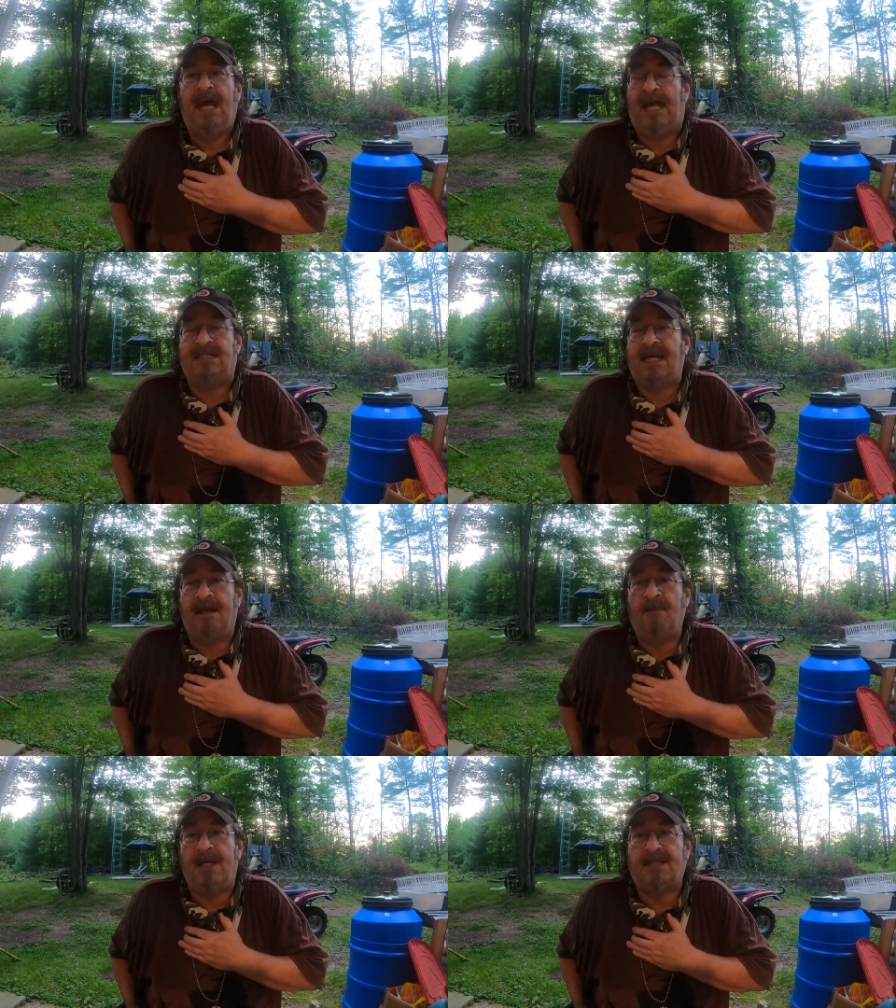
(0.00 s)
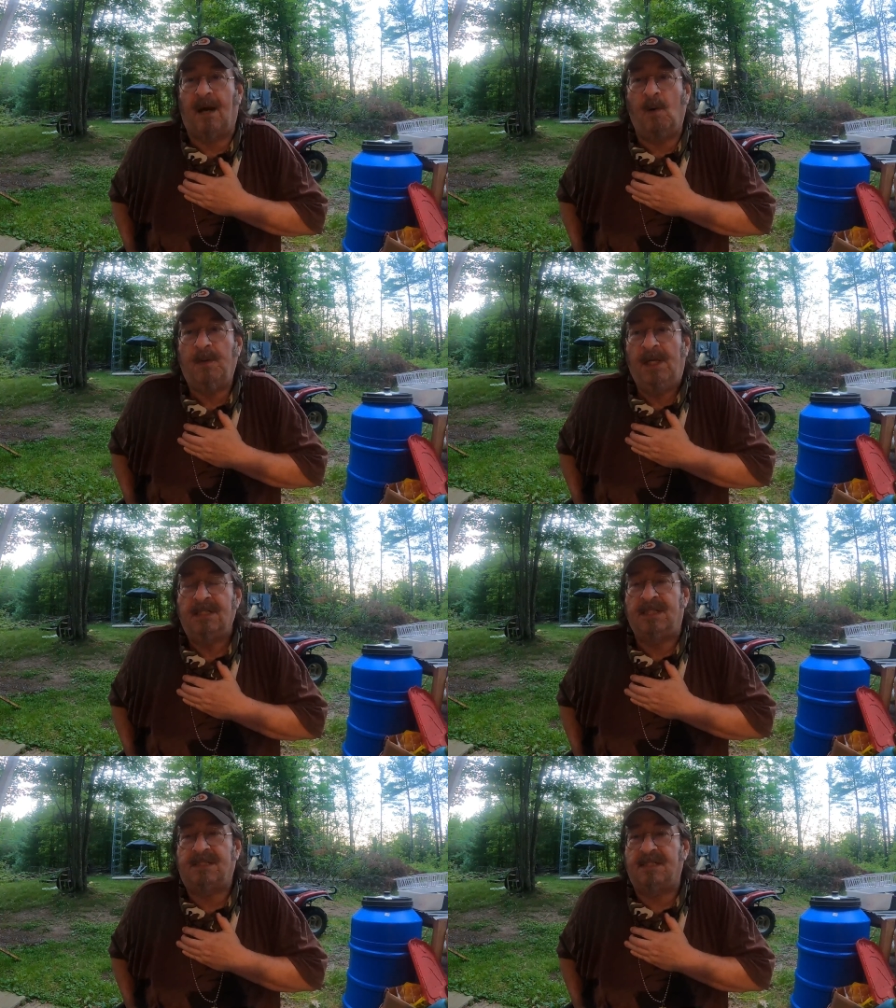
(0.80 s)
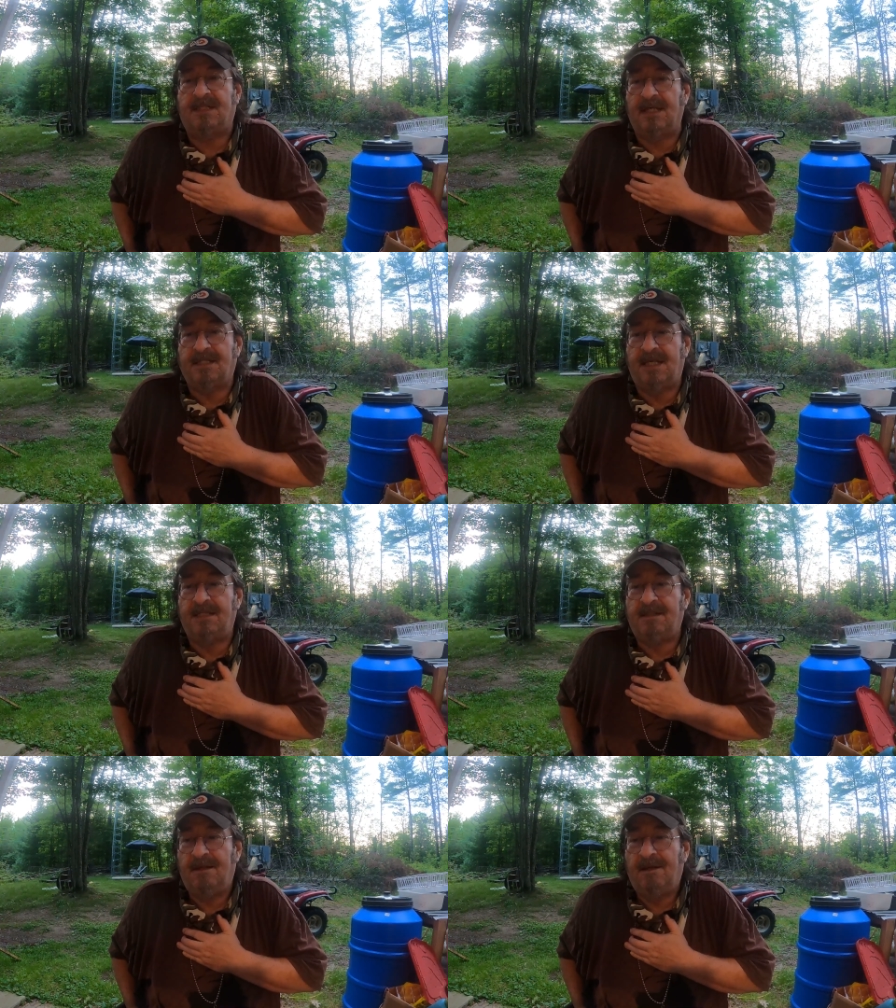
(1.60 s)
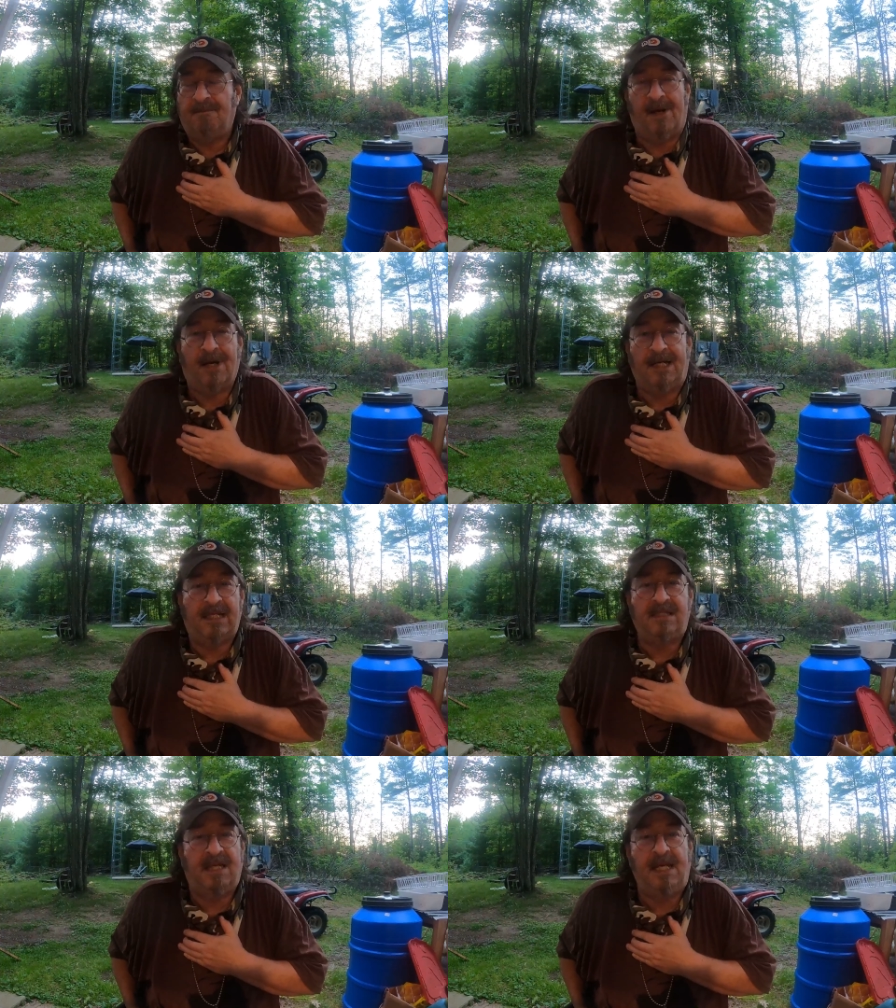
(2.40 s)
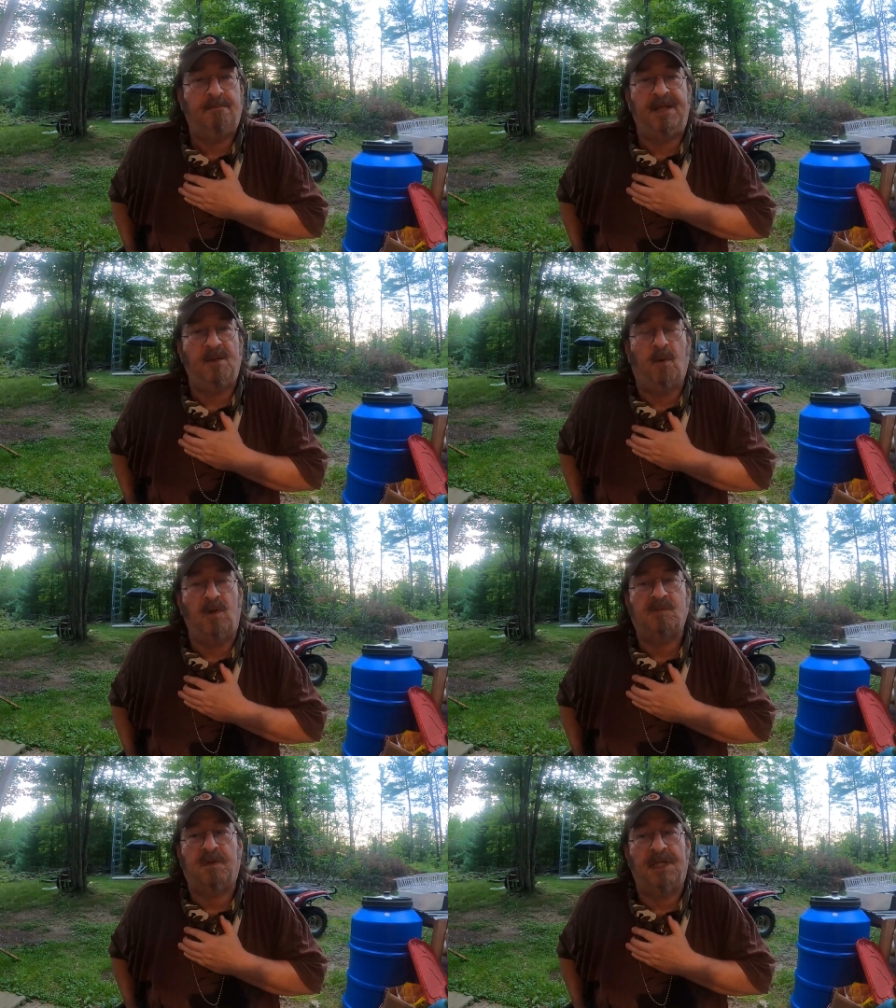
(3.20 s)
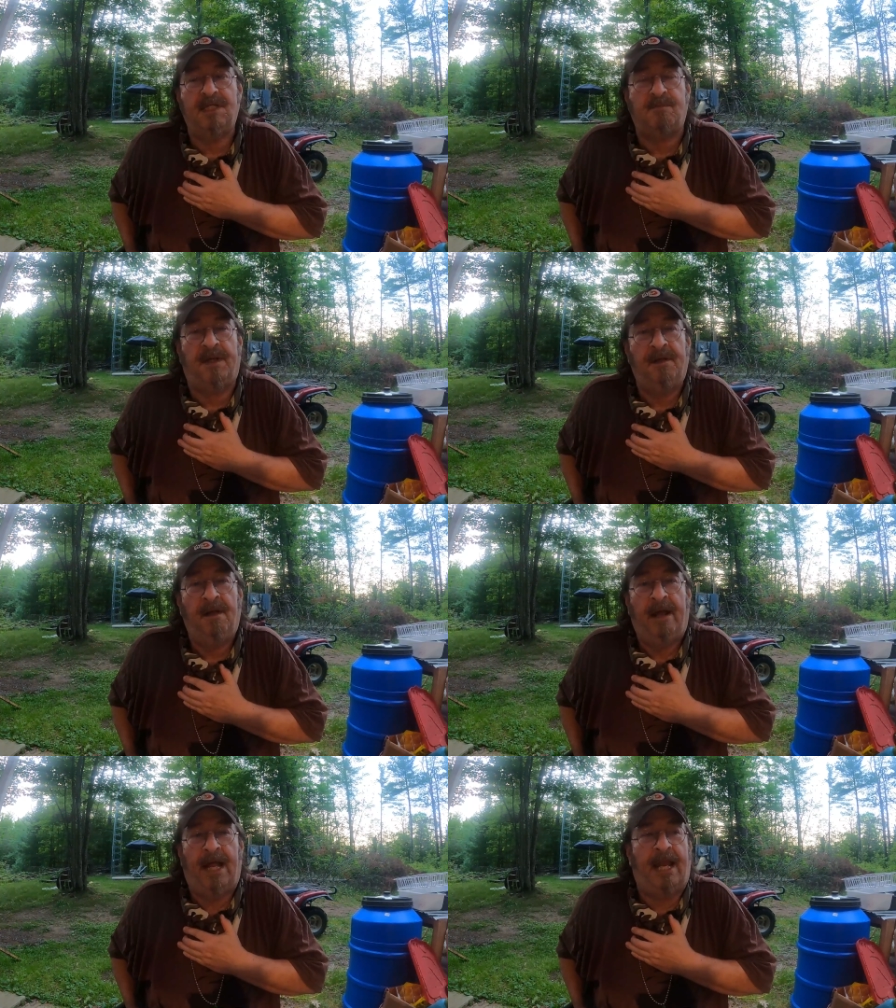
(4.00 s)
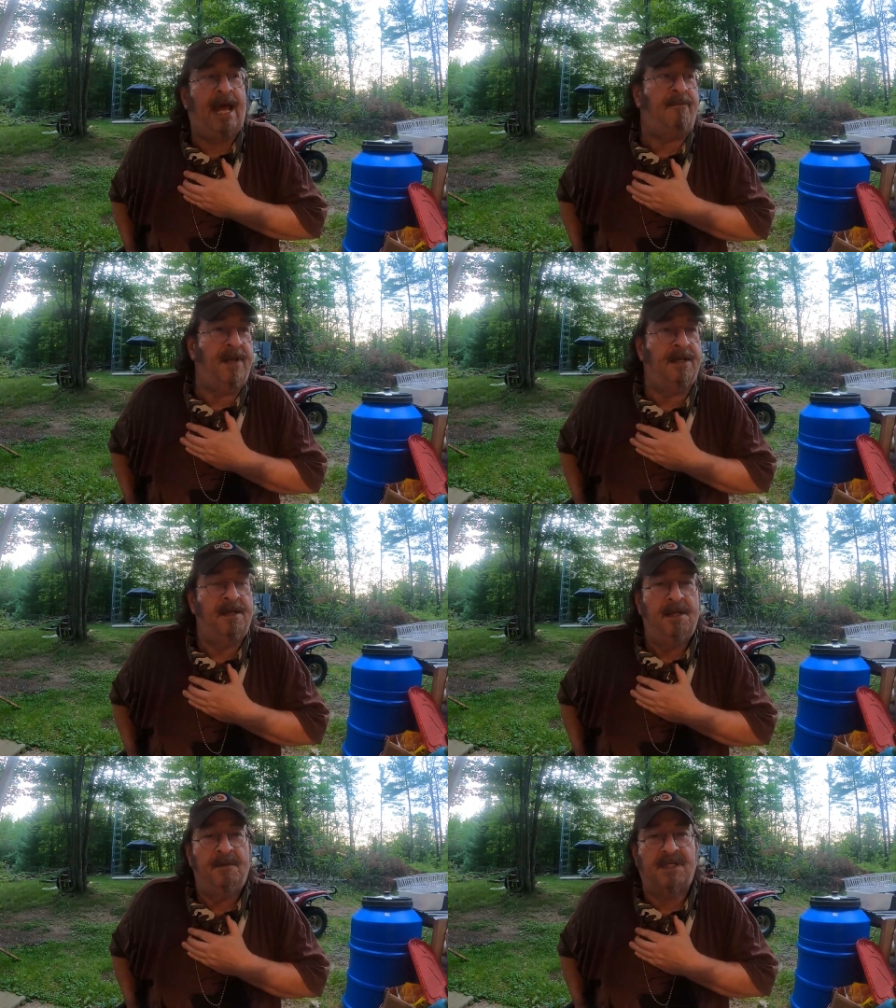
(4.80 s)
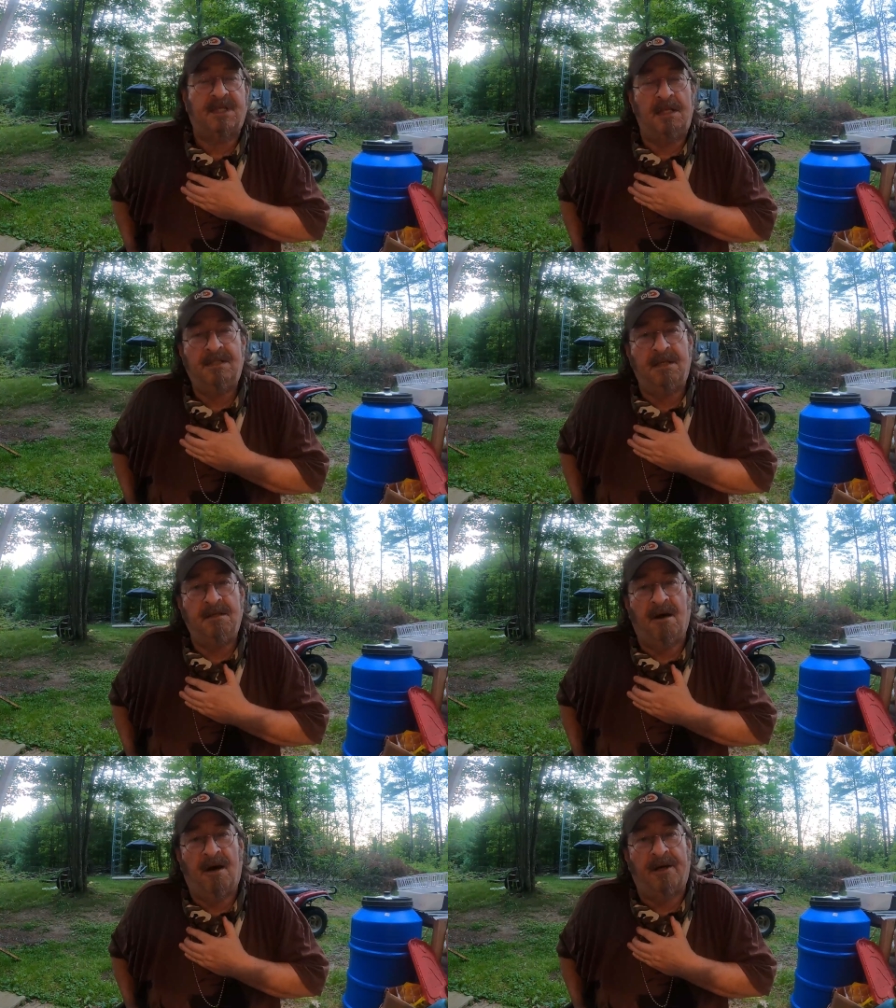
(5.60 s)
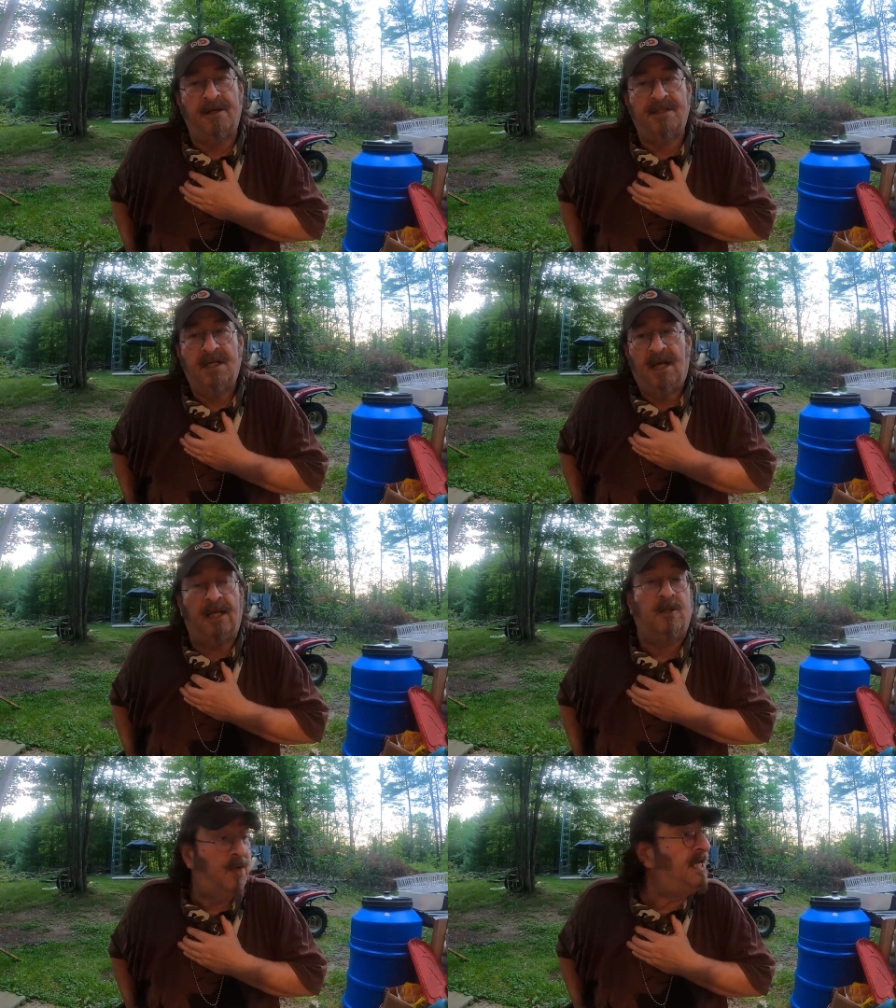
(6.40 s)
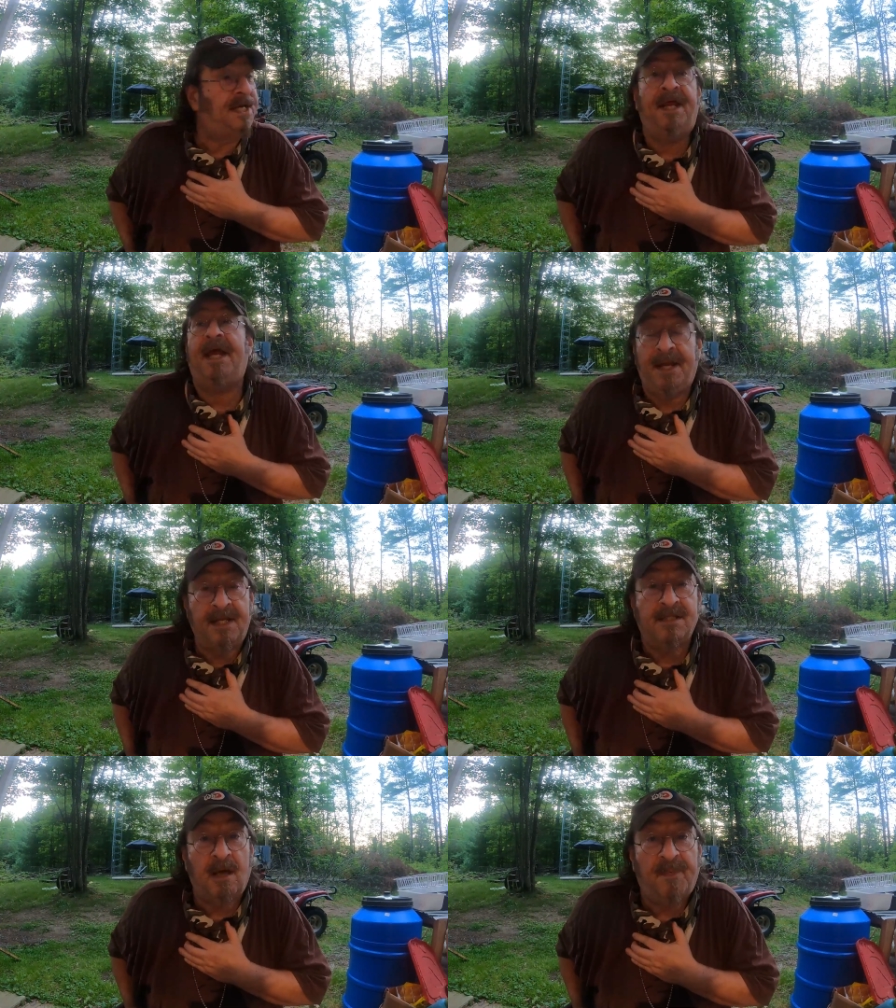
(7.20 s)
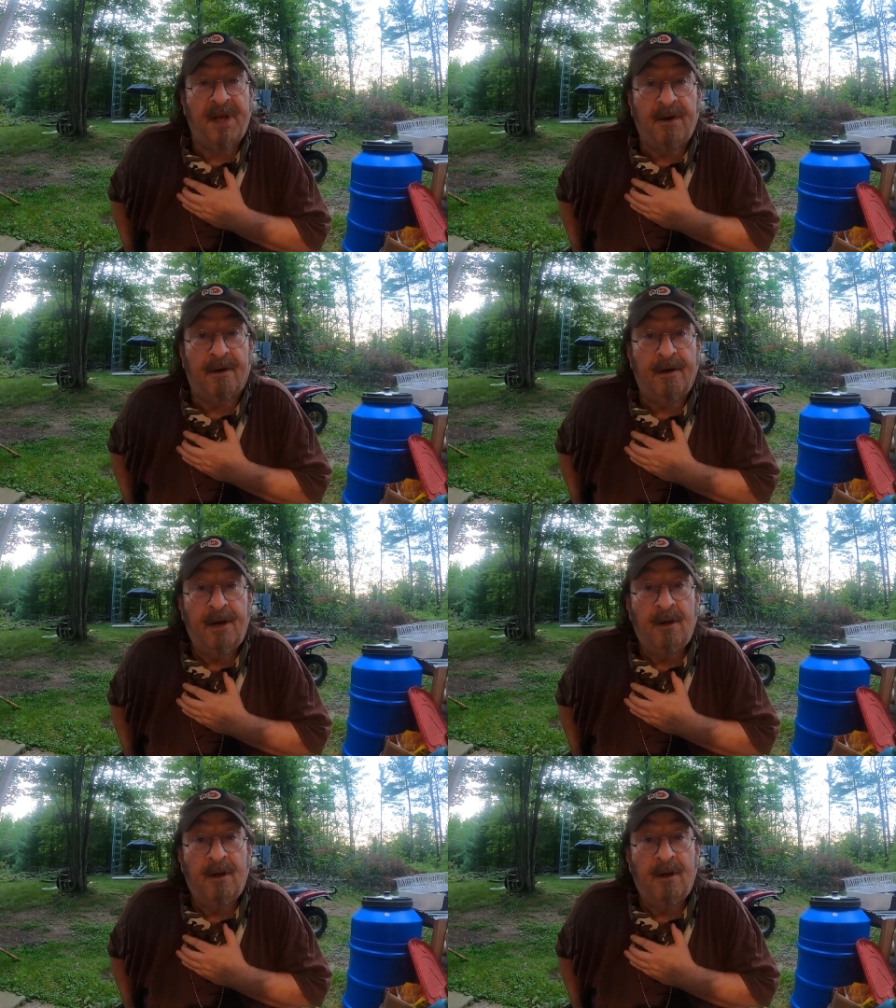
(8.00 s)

and saying myself since the 60s America doesn't need to be the world's policeman and having the sons and daughters, including Canadians up here,